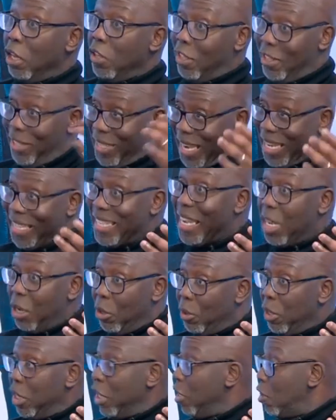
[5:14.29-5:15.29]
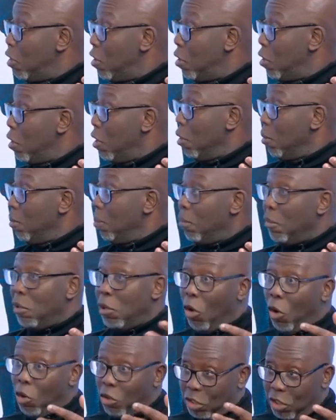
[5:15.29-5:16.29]
set out his
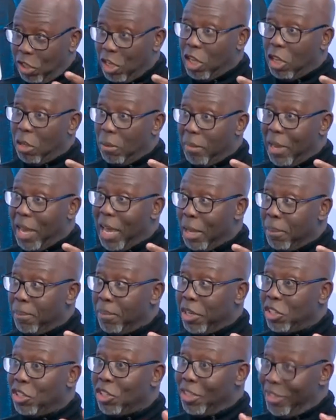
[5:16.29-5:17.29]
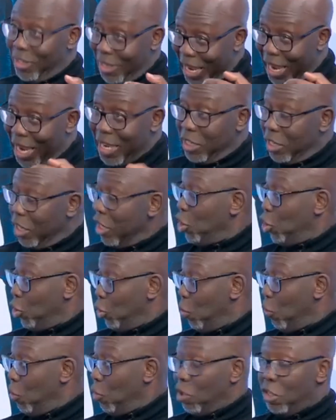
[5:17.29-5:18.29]
long-term ambitions and his
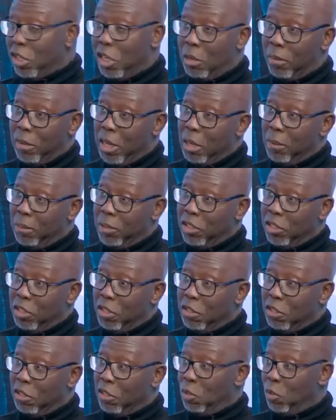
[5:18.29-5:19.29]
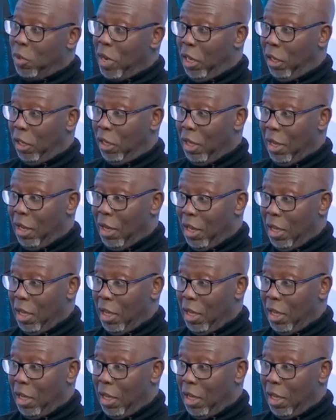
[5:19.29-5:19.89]
short-term ambitions as well.